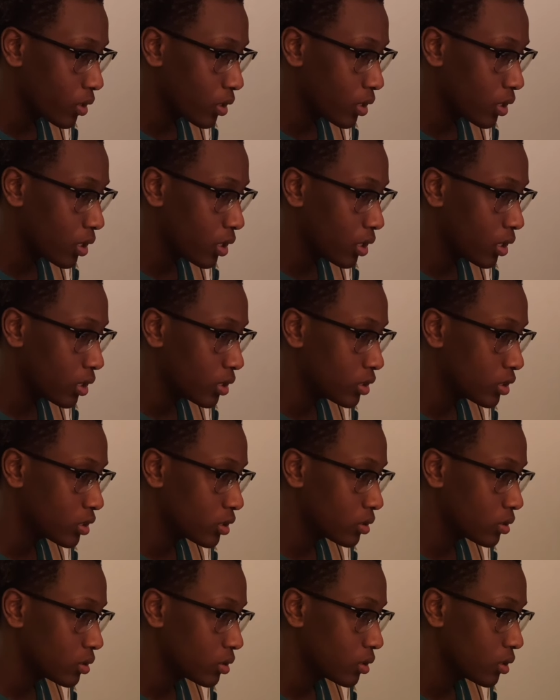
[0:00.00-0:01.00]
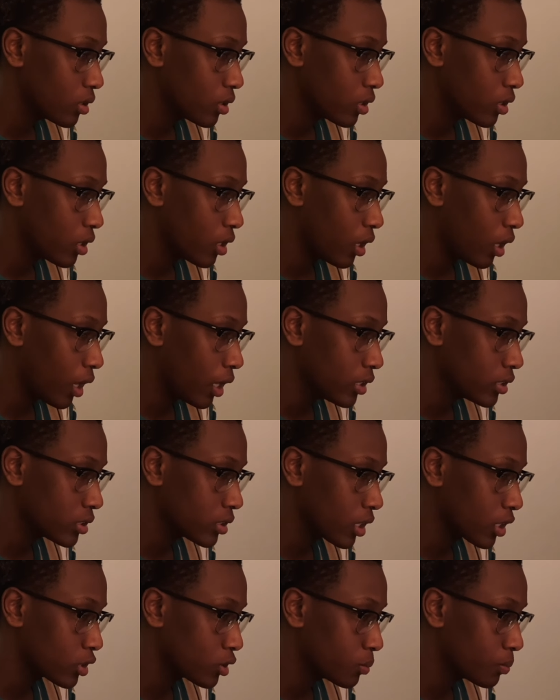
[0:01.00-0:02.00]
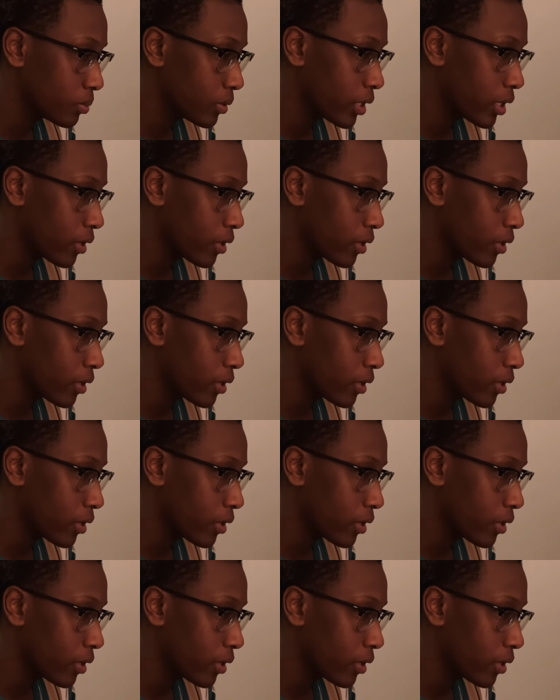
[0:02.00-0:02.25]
I just like to play